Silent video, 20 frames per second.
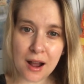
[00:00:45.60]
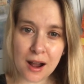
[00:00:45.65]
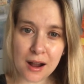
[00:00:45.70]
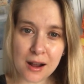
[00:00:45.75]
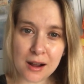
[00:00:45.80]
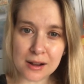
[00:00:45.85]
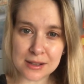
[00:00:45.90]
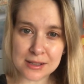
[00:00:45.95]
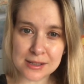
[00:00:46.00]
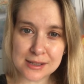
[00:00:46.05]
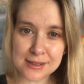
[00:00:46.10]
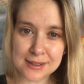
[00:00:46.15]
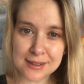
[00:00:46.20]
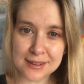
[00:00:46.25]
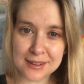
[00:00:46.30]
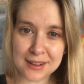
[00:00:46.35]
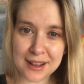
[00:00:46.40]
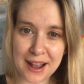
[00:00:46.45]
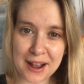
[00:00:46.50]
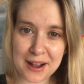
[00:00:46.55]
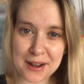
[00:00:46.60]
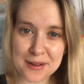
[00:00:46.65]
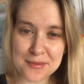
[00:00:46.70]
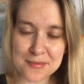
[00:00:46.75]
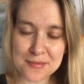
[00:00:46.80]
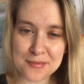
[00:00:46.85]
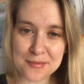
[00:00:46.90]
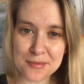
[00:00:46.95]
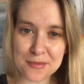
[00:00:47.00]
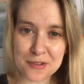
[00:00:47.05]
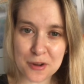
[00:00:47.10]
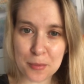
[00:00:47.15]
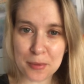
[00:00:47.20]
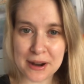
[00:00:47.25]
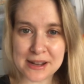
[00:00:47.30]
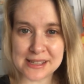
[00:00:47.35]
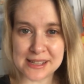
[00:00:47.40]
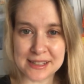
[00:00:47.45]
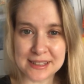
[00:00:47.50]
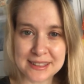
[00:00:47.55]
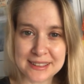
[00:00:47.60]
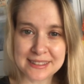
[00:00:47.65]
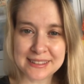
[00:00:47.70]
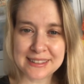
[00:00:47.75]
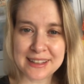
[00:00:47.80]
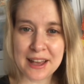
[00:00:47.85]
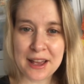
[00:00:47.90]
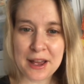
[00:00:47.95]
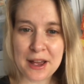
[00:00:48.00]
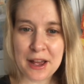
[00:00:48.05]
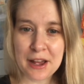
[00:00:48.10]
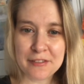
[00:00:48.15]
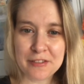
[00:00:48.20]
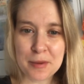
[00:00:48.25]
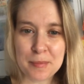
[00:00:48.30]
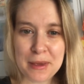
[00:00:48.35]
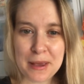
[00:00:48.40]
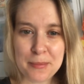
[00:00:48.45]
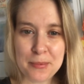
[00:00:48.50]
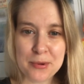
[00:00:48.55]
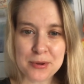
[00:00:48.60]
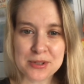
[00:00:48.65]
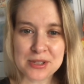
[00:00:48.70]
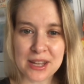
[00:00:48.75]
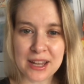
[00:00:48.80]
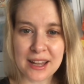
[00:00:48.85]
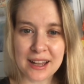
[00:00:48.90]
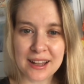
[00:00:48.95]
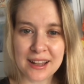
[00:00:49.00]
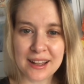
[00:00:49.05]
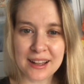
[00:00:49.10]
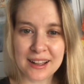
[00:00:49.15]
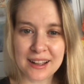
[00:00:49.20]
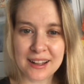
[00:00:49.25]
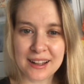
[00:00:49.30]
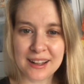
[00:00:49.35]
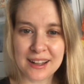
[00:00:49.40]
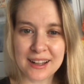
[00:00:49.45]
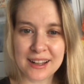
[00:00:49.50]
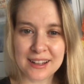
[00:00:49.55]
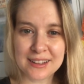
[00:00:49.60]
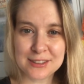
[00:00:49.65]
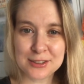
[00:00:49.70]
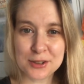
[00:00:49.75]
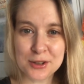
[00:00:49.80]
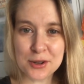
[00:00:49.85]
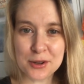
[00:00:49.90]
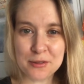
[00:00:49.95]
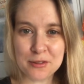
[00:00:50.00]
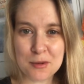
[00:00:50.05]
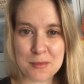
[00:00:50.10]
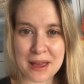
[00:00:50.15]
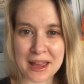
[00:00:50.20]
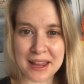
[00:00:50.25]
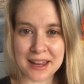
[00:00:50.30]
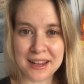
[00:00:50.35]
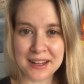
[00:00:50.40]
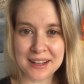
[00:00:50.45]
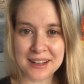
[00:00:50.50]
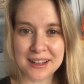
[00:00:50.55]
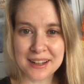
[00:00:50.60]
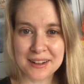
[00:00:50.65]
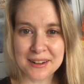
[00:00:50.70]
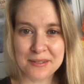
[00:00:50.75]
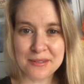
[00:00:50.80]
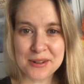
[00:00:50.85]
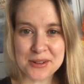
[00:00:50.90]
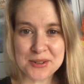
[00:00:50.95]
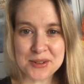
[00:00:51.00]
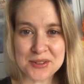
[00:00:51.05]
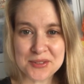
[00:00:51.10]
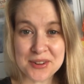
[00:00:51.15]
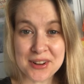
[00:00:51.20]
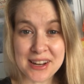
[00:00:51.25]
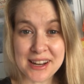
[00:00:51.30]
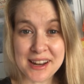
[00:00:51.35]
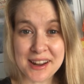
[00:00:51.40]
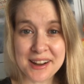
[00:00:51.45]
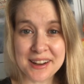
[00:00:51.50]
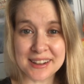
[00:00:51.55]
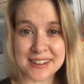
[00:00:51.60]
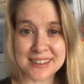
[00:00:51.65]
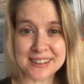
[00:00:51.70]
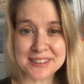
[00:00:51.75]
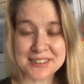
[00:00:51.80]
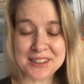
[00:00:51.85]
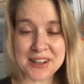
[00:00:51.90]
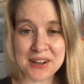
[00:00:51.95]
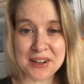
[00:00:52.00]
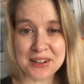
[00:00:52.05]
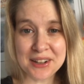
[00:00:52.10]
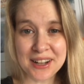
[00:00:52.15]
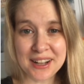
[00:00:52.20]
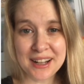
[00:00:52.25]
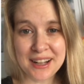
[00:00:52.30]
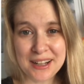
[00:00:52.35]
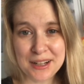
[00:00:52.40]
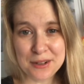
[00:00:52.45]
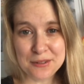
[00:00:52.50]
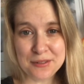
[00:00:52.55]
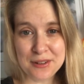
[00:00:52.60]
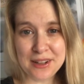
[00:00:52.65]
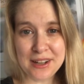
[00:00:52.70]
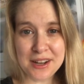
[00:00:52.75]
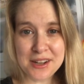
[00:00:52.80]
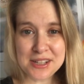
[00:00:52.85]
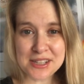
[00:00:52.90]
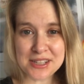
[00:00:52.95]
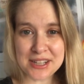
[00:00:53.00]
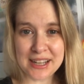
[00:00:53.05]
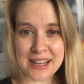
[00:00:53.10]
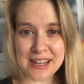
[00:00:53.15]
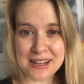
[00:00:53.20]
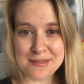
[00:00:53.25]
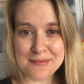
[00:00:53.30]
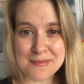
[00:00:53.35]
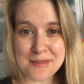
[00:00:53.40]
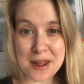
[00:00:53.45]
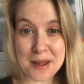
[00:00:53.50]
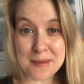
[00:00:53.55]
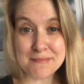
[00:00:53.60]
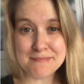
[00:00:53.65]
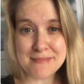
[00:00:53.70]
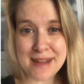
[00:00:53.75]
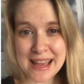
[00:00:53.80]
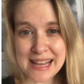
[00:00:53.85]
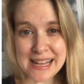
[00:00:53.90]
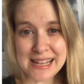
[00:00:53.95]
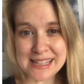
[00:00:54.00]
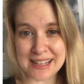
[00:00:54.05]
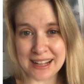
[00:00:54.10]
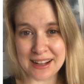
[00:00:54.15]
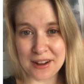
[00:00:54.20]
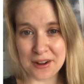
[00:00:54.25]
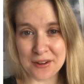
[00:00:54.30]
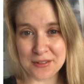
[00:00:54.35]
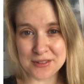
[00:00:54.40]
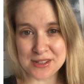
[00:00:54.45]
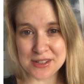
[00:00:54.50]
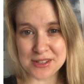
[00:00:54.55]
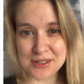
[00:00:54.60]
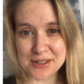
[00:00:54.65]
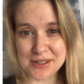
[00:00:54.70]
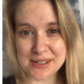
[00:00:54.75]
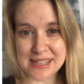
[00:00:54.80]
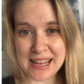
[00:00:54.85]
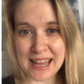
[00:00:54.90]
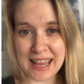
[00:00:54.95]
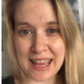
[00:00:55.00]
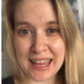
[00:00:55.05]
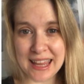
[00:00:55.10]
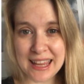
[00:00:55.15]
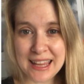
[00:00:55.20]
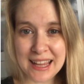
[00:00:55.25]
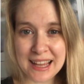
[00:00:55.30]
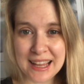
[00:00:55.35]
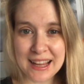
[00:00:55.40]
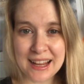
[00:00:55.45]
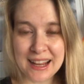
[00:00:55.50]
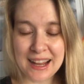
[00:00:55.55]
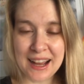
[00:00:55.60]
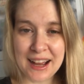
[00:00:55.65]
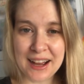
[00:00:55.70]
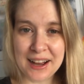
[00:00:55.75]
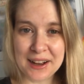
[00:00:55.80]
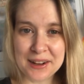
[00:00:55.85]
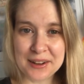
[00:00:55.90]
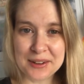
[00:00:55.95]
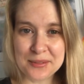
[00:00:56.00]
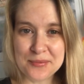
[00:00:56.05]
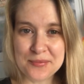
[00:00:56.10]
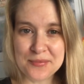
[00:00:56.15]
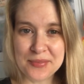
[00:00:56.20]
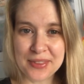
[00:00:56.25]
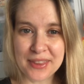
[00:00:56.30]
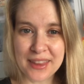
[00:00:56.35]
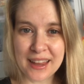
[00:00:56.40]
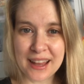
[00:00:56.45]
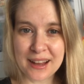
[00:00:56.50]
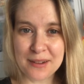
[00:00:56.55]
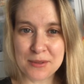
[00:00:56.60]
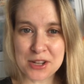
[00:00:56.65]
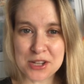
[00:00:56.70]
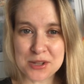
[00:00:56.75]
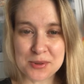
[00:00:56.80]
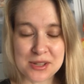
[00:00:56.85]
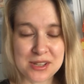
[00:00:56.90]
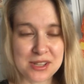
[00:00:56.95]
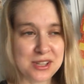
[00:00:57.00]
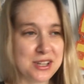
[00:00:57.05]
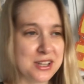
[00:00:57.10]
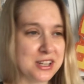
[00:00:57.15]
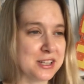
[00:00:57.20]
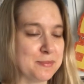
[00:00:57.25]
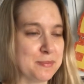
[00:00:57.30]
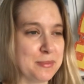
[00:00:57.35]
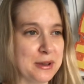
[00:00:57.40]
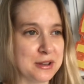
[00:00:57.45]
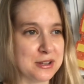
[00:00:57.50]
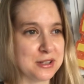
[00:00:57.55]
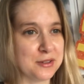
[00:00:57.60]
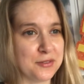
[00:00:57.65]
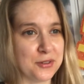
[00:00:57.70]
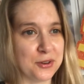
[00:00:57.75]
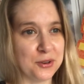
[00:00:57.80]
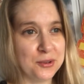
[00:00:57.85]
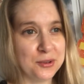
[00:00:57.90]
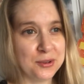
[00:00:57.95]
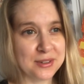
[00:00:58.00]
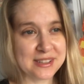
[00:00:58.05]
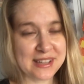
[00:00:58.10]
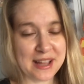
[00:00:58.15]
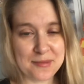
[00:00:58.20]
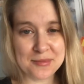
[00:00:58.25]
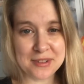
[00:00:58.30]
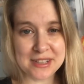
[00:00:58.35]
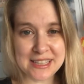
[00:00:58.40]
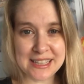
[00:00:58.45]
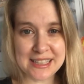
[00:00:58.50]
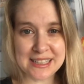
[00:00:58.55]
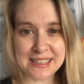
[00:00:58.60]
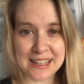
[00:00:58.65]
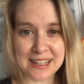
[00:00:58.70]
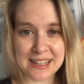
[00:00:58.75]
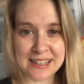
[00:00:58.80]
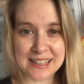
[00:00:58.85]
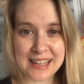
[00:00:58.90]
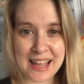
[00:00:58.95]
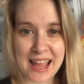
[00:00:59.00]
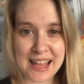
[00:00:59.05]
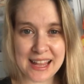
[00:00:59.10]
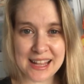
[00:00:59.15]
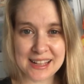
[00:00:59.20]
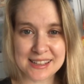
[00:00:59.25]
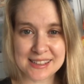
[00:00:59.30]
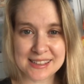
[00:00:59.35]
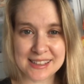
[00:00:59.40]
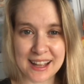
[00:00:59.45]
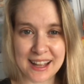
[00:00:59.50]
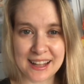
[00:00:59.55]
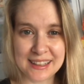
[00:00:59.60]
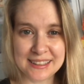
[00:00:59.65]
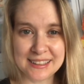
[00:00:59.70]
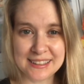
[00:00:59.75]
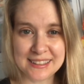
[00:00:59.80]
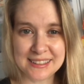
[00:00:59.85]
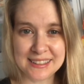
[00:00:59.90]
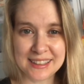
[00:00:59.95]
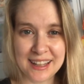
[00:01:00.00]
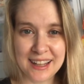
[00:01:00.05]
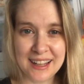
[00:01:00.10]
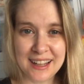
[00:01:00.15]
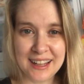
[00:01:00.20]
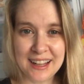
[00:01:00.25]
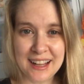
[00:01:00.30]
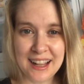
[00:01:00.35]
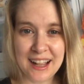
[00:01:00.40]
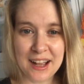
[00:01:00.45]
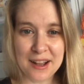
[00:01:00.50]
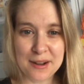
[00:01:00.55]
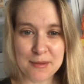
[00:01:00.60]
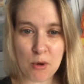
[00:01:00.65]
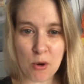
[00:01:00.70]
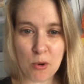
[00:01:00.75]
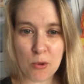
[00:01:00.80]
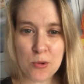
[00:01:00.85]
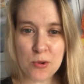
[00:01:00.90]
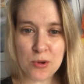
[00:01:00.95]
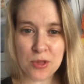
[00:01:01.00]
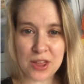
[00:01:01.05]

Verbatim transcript: ask um, for presents for people to to cook for me, which was really nice. So for lunch I had an amazing afternoon tea, um, which was just beautiful, sandwiches and cakes and um, all